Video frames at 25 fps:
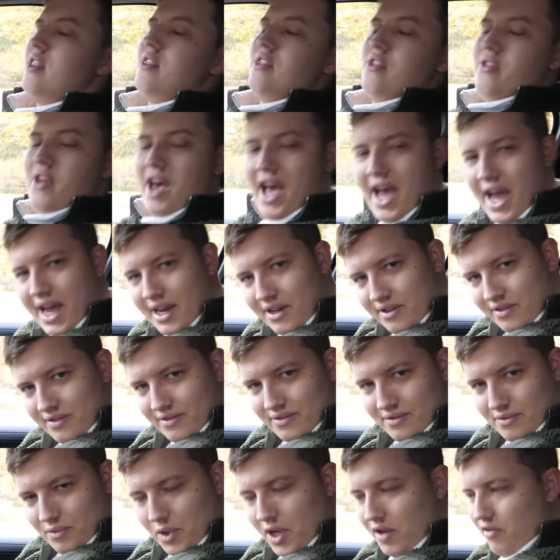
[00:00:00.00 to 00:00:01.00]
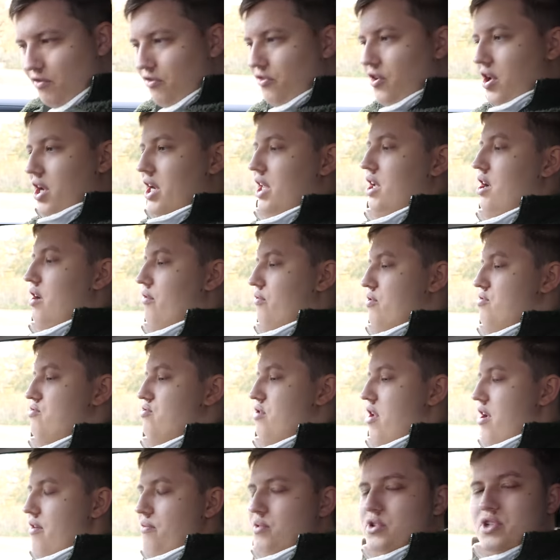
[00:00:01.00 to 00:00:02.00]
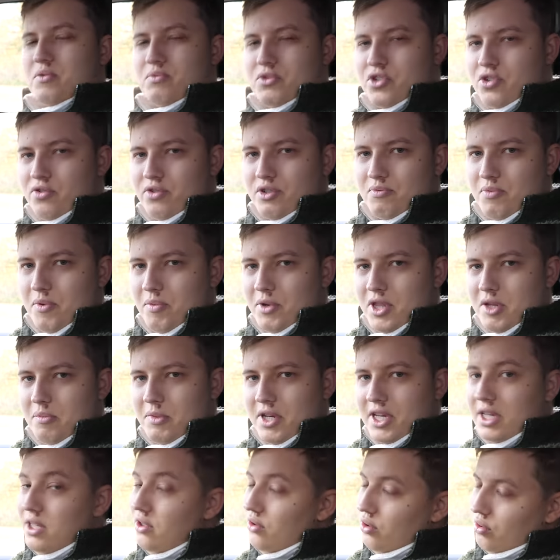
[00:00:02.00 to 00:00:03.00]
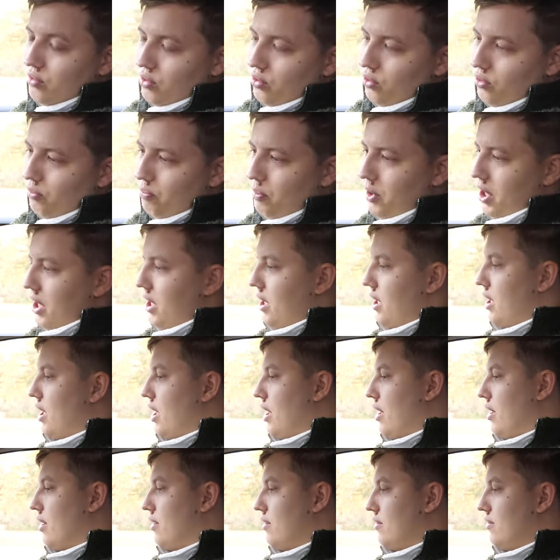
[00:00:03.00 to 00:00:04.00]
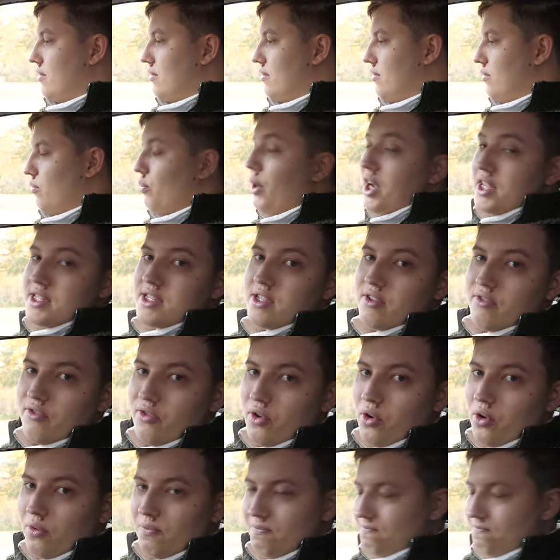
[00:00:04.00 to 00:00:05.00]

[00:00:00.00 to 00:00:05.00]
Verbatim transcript: Then we can finally go for a drive, which I'm sure is probably the bit you're all been uh, waiting for.